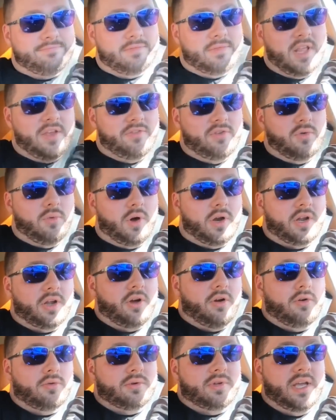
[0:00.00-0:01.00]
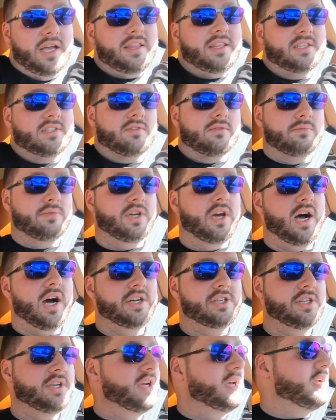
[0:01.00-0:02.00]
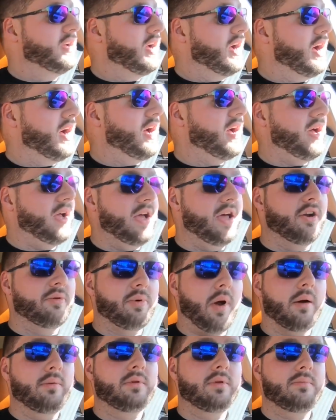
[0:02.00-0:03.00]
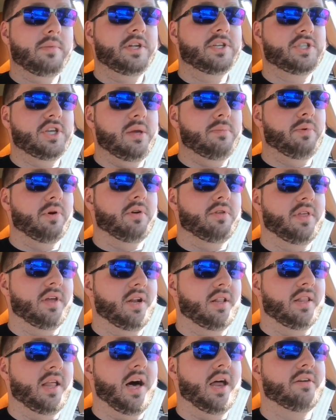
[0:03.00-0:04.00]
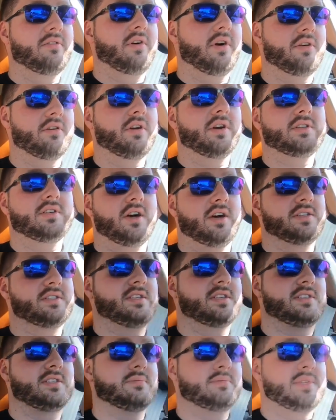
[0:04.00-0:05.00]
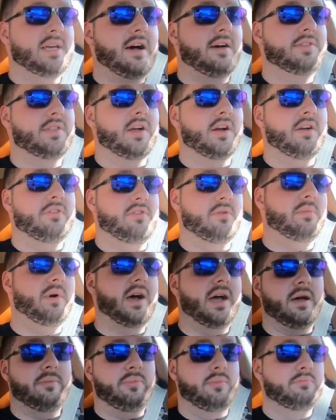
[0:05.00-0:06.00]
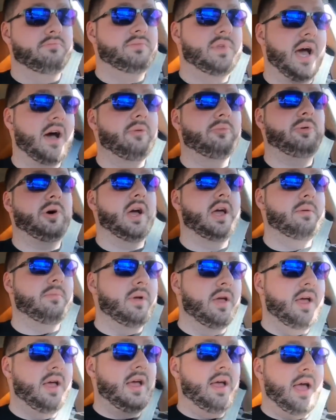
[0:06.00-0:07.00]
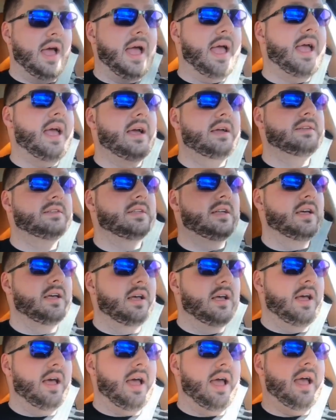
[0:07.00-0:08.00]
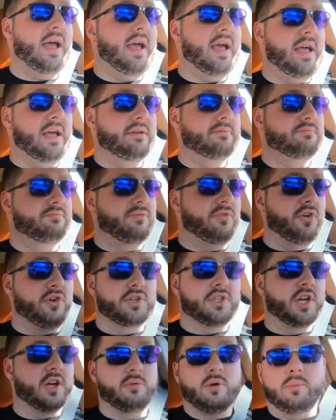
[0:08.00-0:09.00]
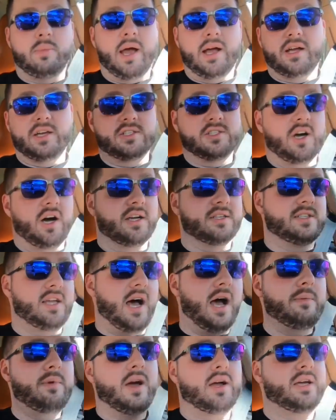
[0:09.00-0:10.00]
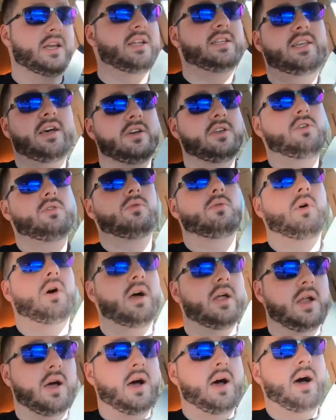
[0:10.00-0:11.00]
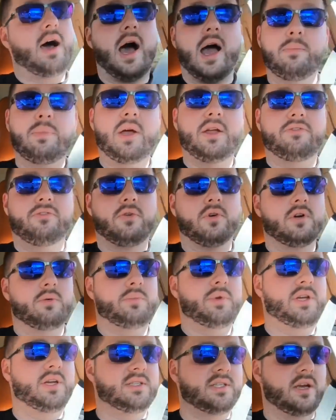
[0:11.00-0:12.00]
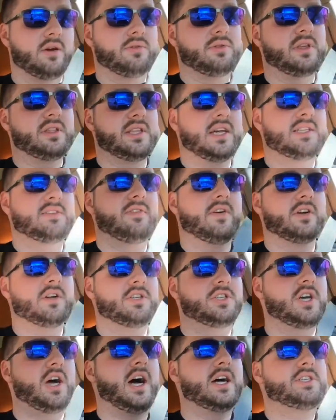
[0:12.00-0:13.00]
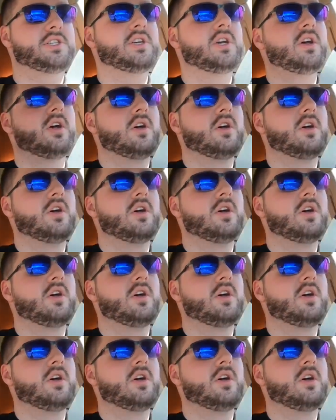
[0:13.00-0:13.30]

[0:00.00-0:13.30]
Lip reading: if you want to go get this from Josh, it'll probably be cheaper than a lot of other exhaust systems out there if you buy a downpipe and a full Turboback exhaust. I'm not going to tell you what I paid for it because I don't think that's fair to Josh